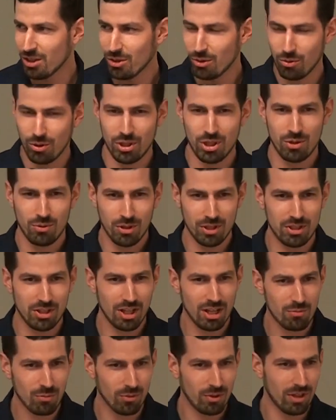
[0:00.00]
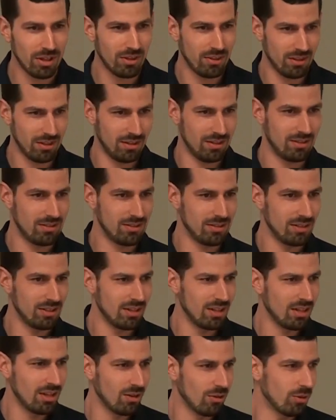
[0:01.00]
what you end up with is,
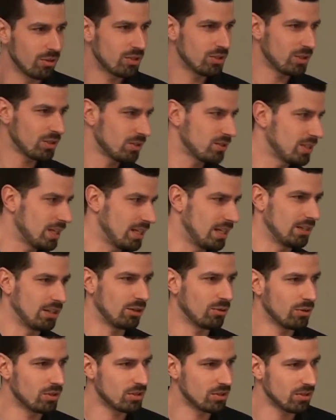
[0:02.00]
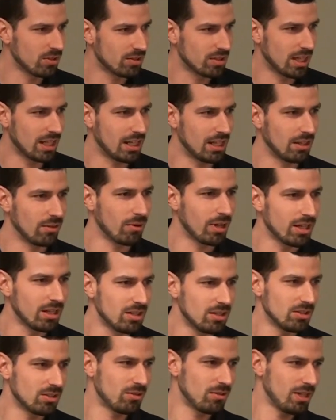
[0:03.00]
what's your setting? No, what's your setting? Why
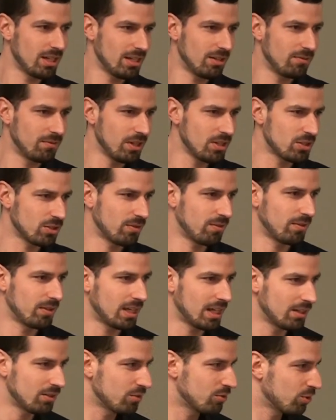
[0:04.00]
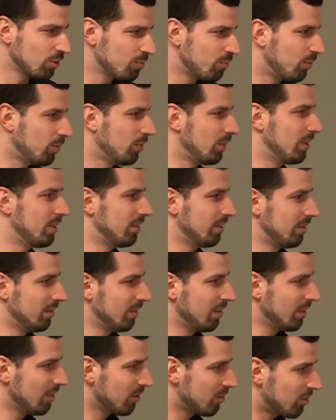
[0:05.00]
didn't you create a feature for that in Drupal? And
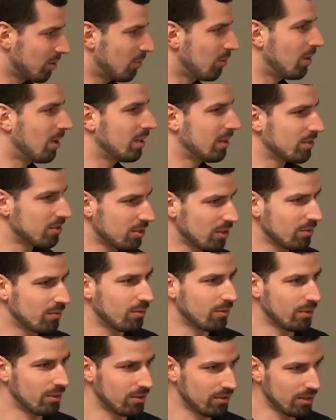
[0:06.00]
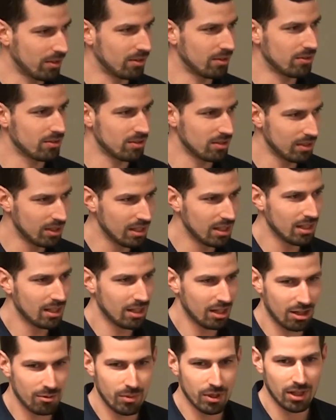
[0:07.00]
so on and so forth. So there's
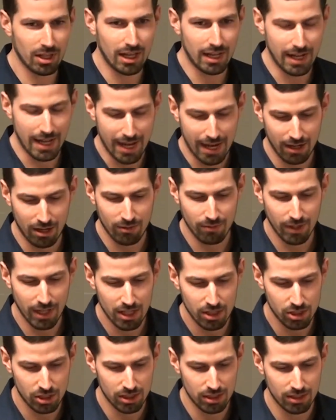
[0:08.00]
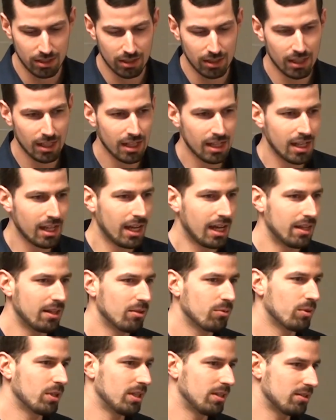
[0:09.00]
going to be a lot of aggravation. And
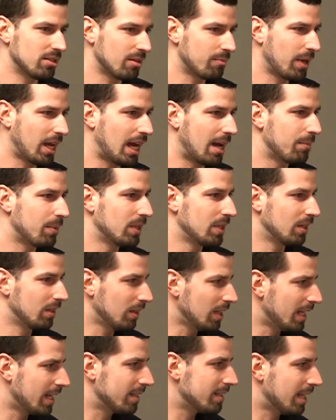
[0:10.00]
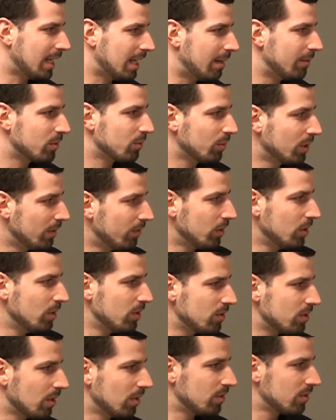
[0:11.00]
then what ends up happening a lot of times whenever you
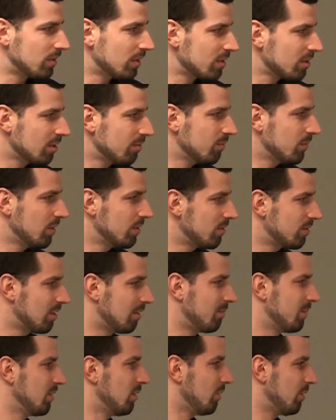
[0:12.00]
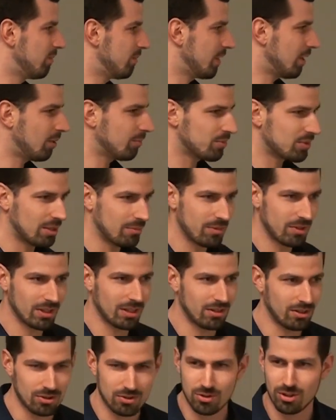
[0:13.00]
use those systems is somebody will develop something
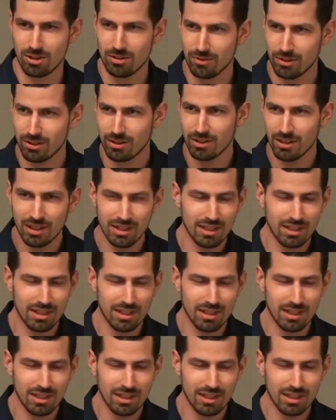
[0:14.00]
on a server